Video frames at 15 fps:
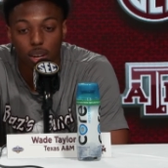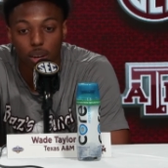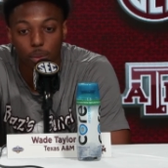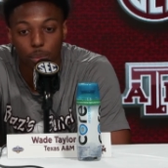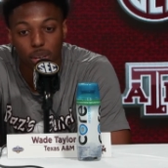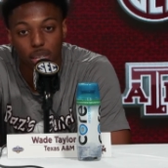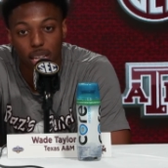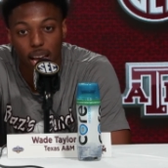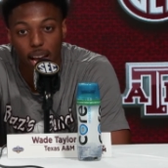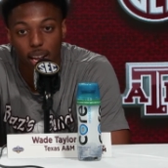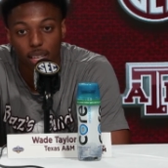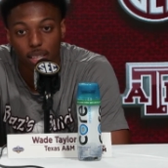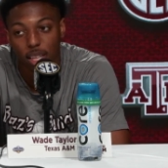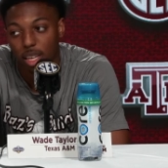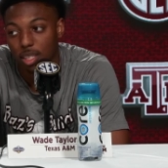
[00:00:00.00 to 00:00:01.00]
be a gnat,
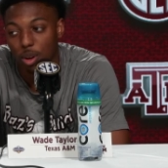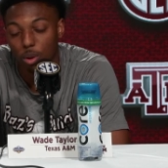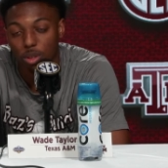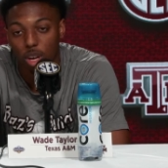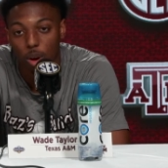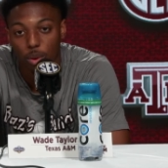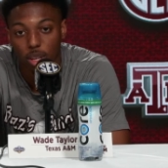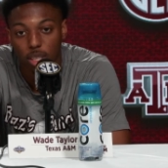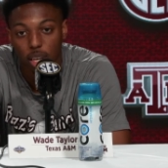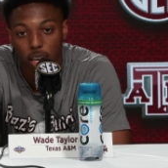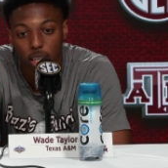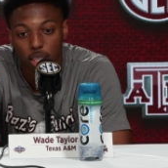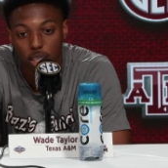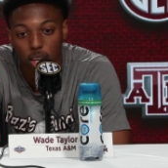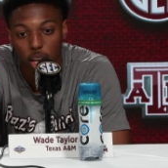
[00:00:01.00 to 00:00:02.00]
like Coach always say,
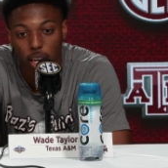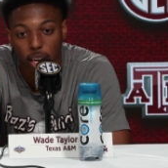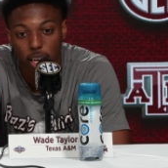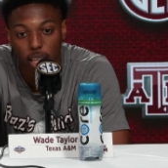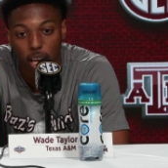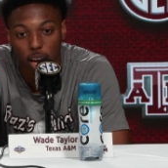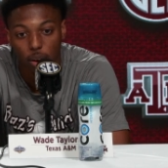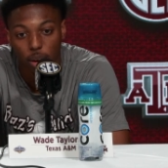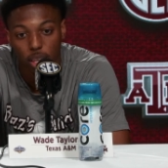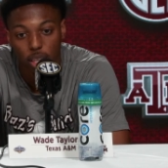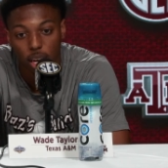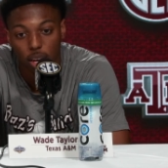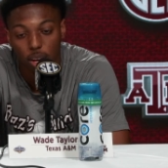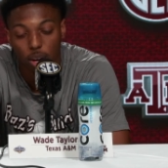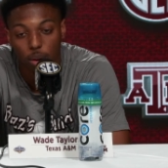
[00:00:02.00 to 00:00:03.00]
and just try to get it out. And
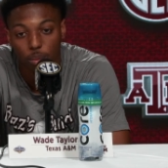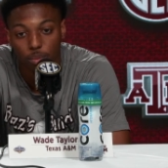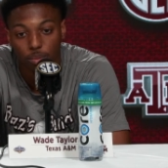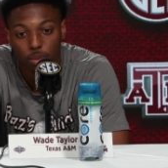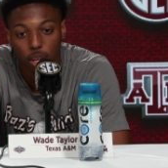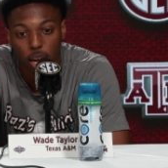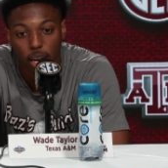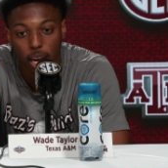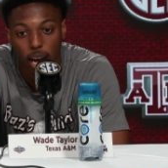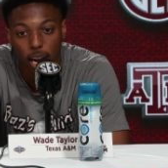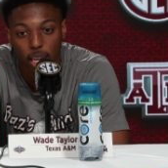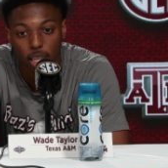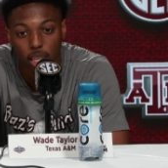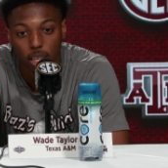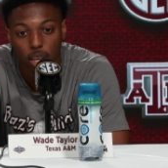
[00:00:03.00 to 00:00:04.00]
then I got
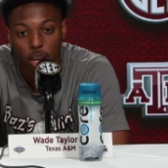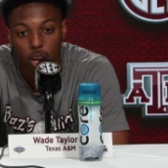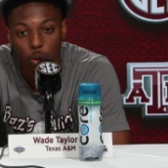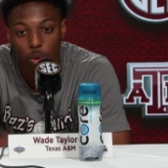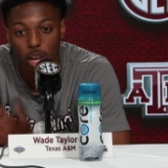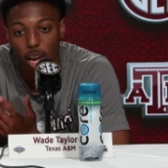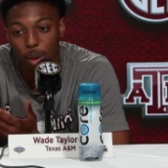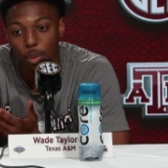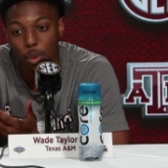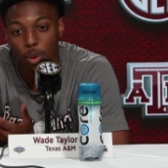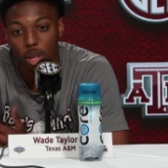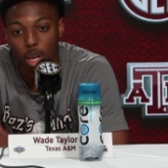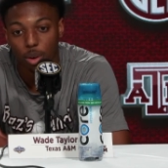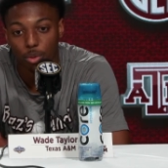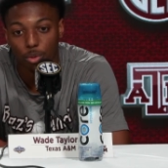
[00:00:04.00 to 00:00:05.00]
it, and we had maybe,
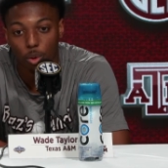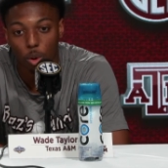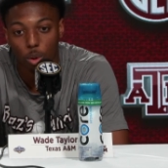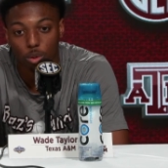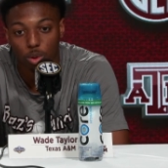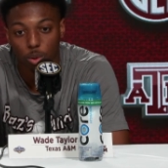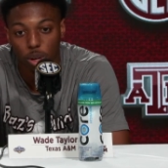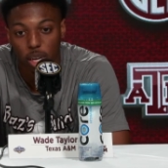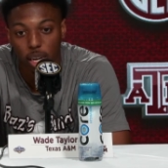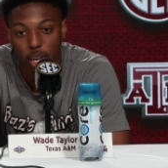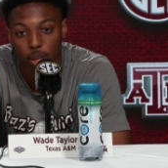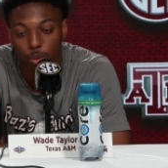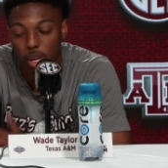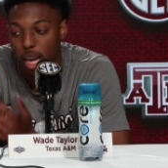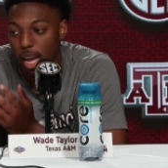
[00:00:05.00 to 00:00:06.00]
like, a 4-on-3,
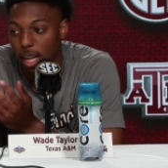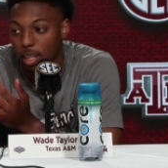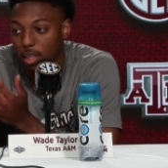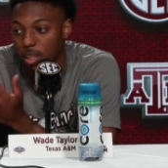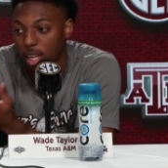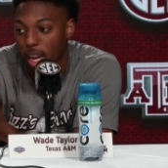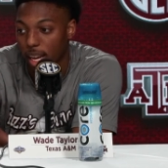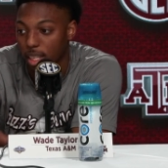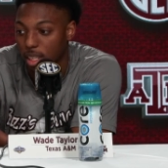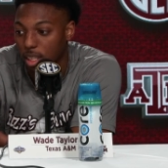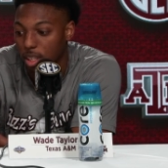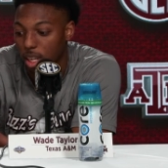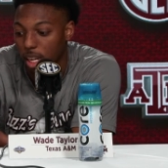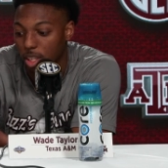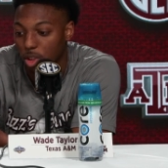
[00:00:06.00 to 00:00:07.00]
and we had Dex
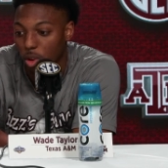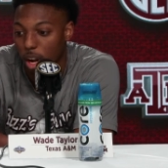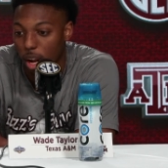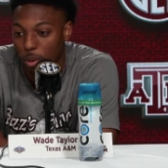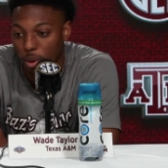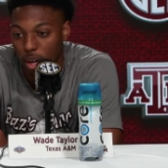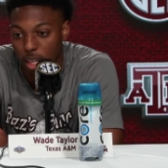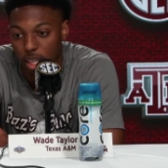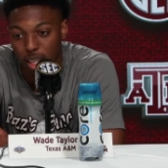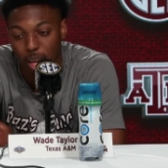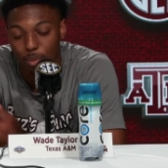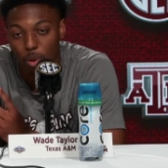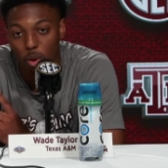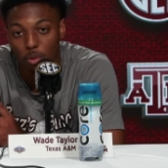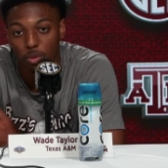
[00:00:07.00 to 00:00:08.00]
and Dre running, and they
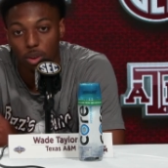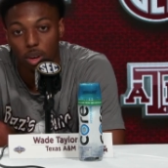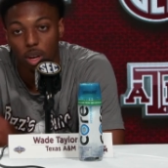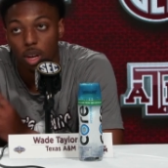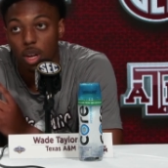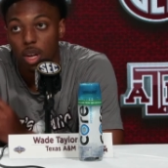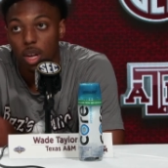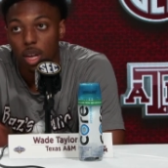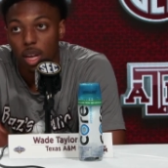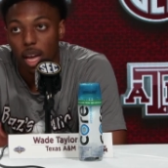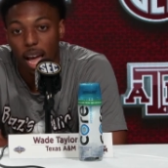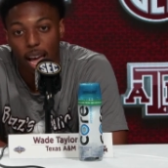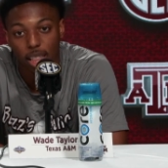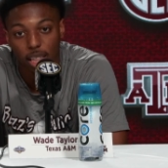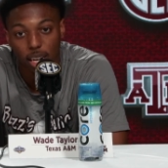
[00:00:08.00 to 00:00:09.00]
both were
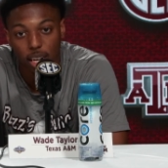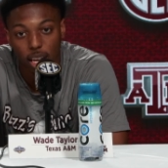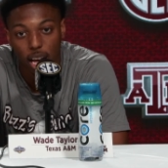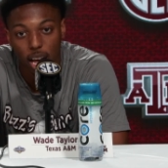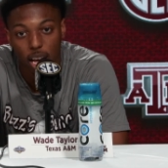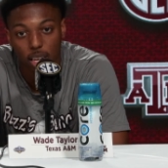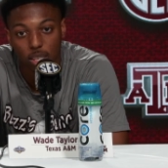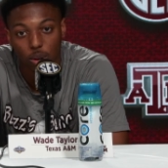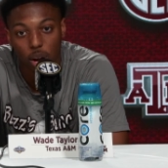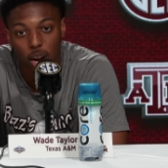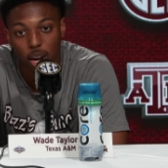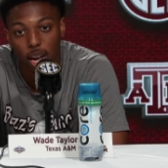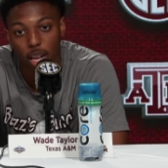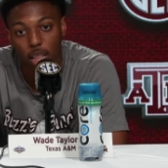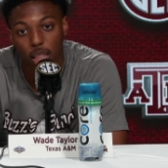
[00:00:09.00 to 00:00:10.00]
athletic guys. So I
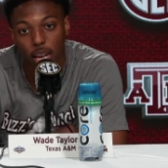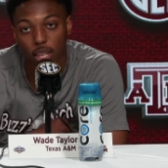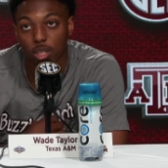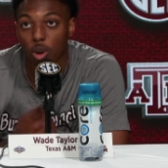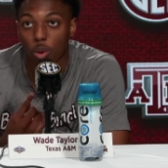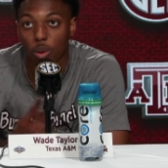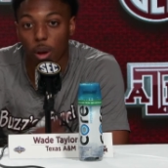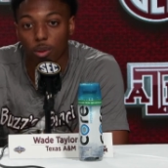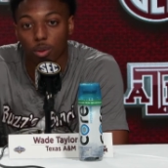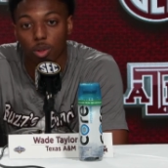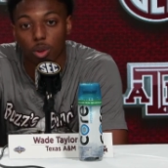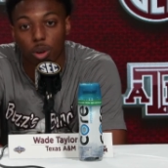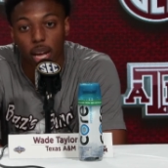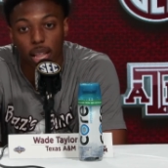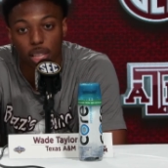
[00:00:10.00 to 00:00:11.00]
kind of, like, told them I was going to
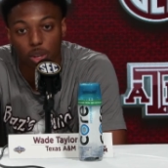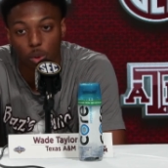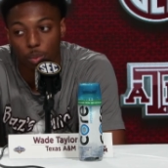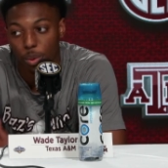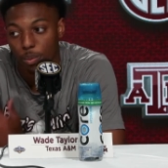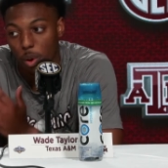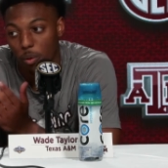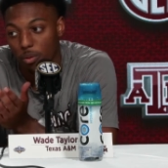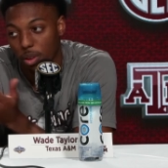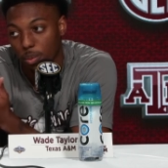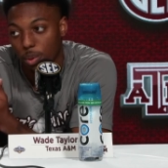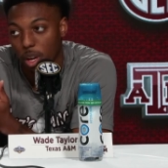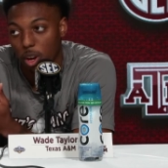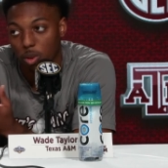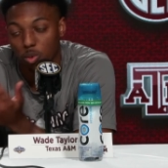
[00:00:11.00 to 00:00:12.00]
throw the alley-oop, and both of the
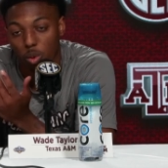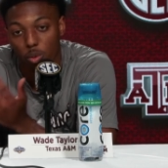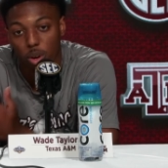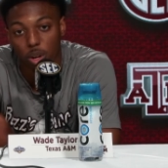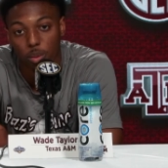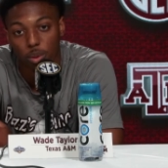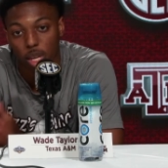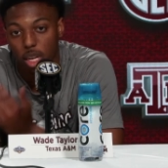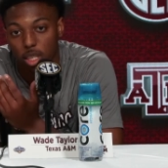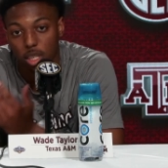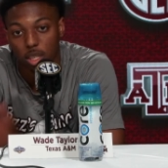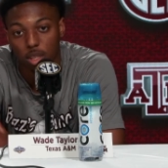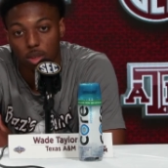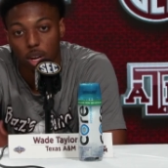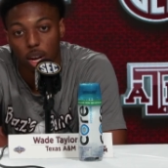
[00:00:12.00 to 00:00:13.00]
players went with them, and I
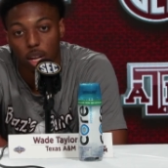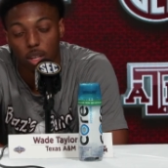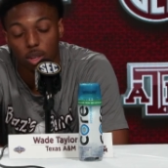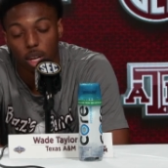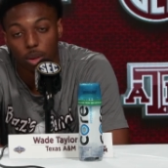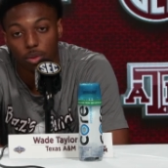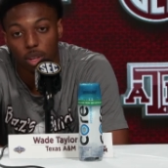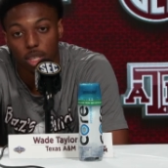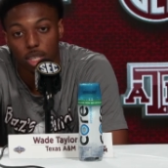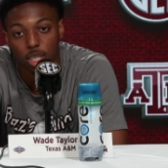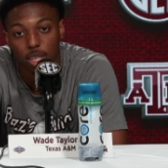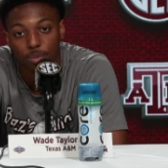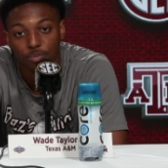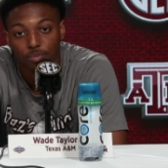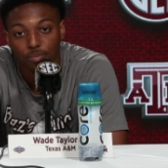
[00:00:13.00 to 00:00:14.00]
just tried to finish
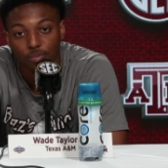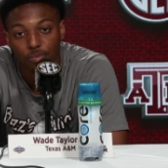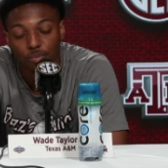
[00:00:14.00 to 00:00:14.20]
it.